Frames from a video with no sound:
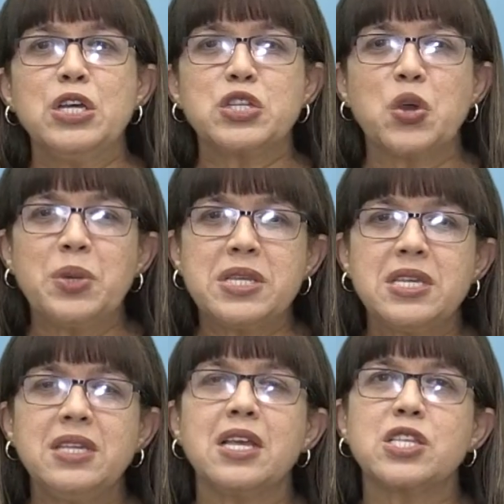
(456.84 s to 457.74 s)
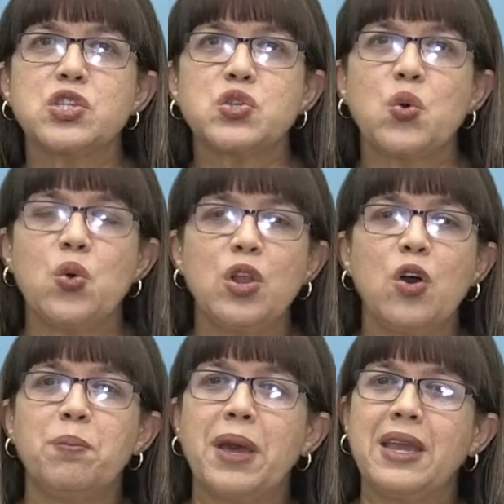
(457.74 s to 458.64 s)
So we see that Saul
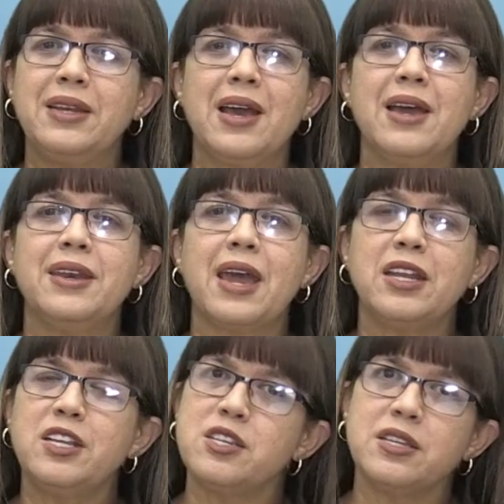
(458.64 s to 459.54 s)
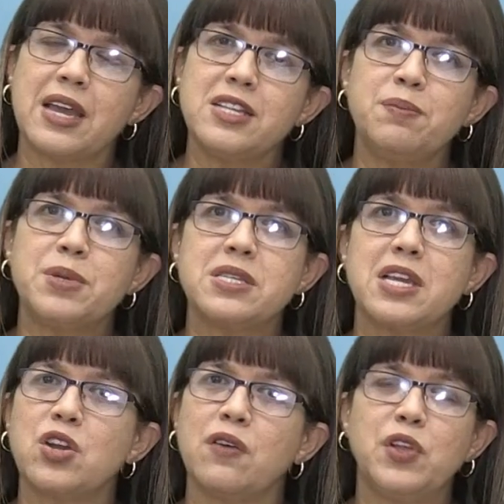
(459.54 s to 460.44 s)
obeyed
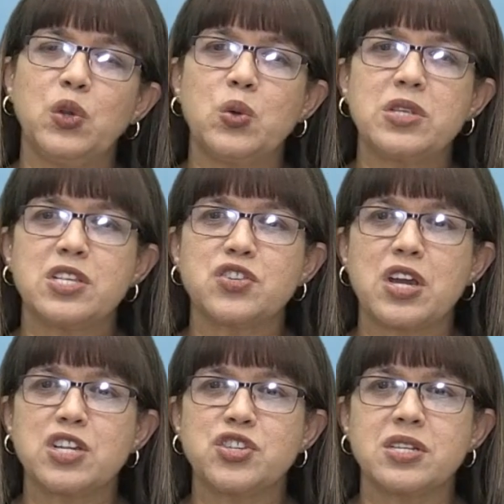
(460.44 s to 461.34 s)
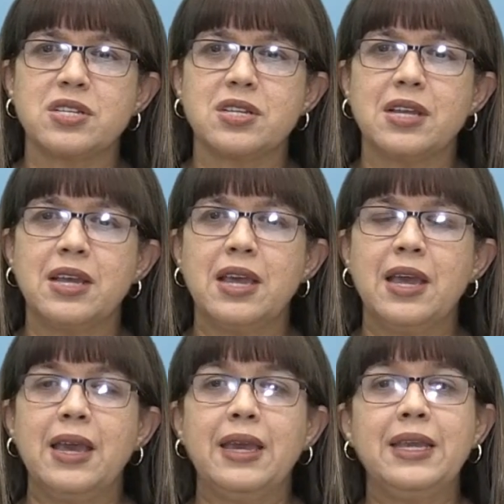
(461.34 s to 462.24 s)
90% of the Lord's instruction.
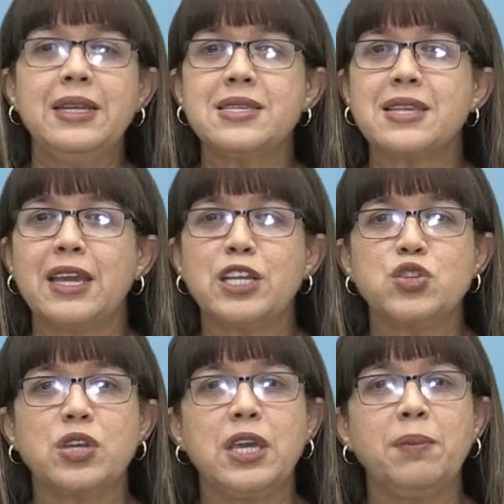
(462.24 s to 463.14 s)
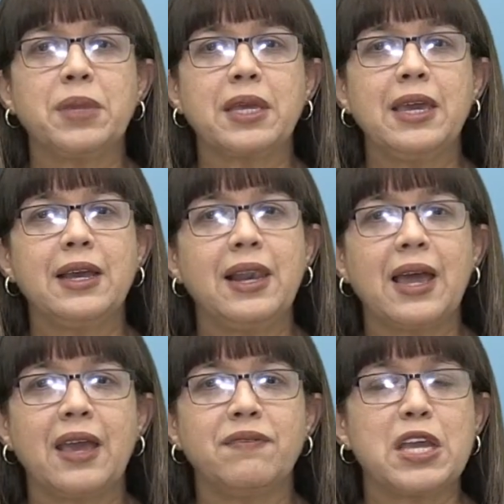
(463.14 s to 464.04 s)
He decided to keep the king
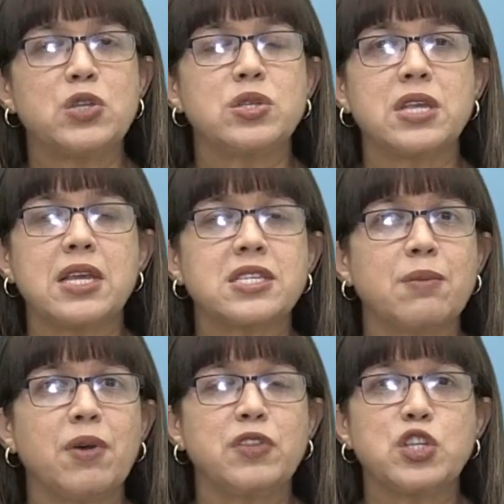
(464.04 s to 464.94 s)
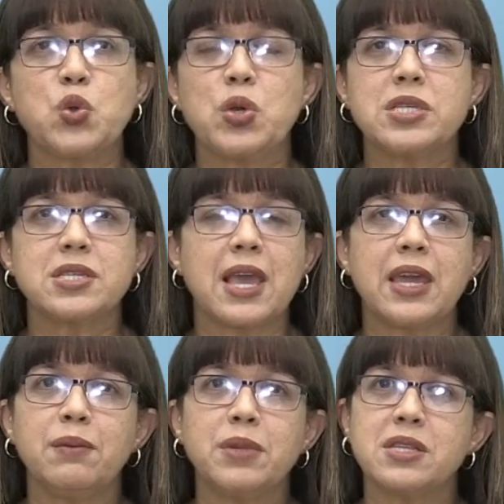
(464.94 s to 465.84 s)
alive and to take some of the choicest
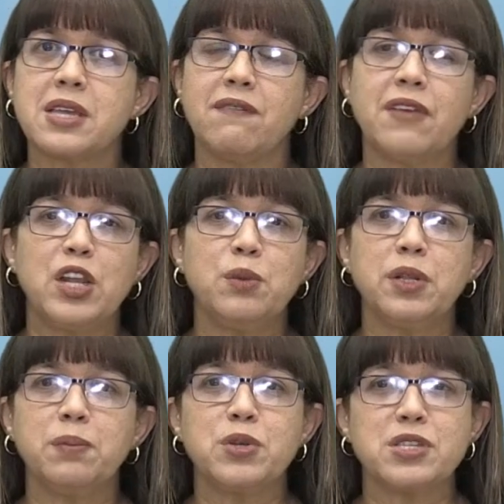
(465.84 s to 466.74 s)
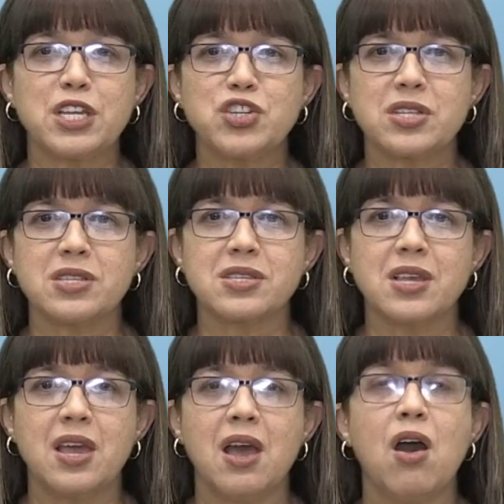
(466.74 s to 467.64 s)
animals and valuable possessions,
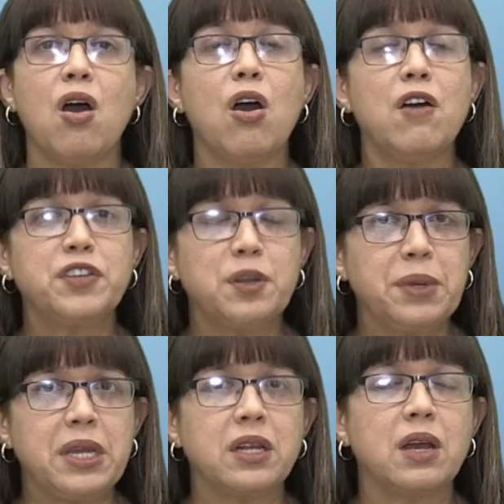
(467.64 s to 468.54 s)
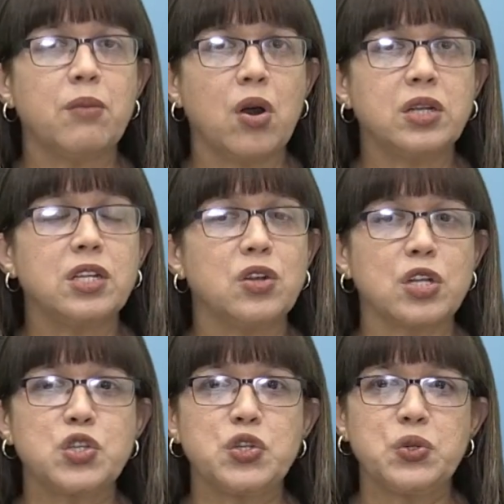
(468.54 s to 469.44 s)
after being commanded
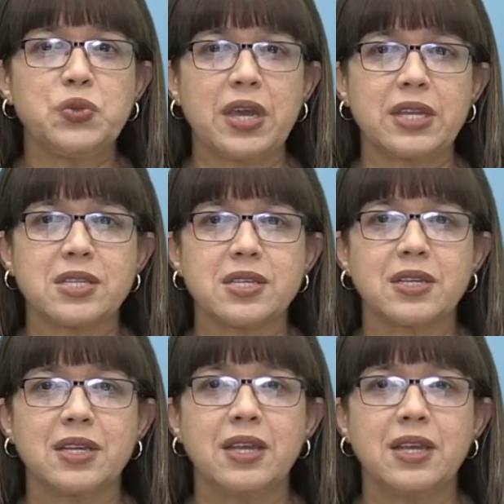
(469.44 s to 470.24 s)
not to do that.